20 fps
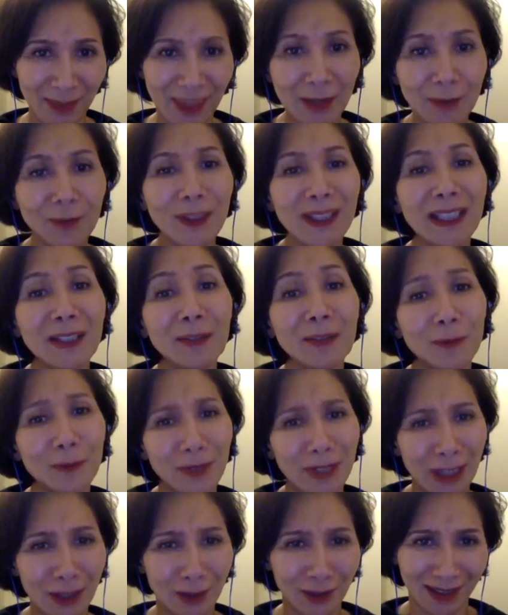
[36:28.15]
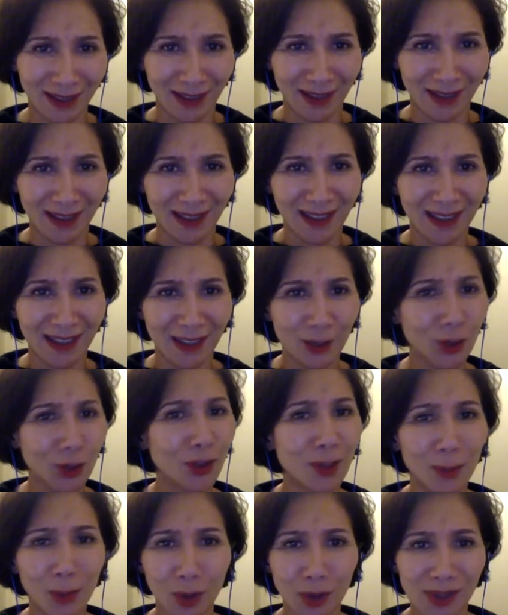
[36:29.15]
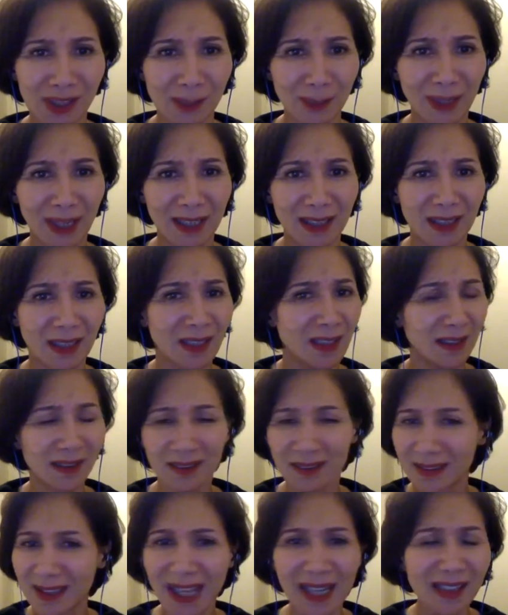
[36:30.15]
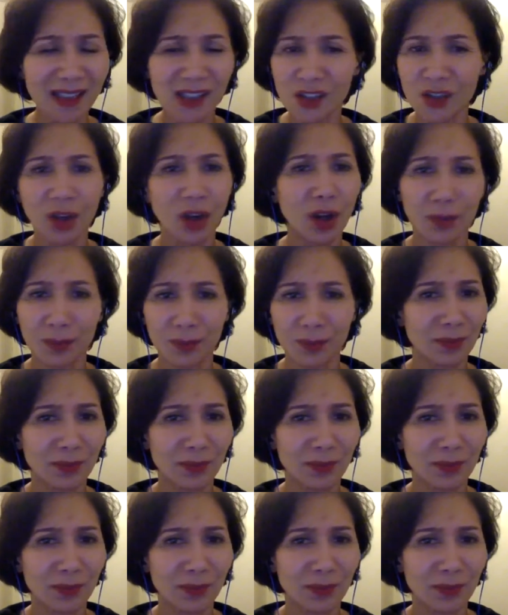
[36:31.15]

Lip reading: They feel inferior to the prospect. That's not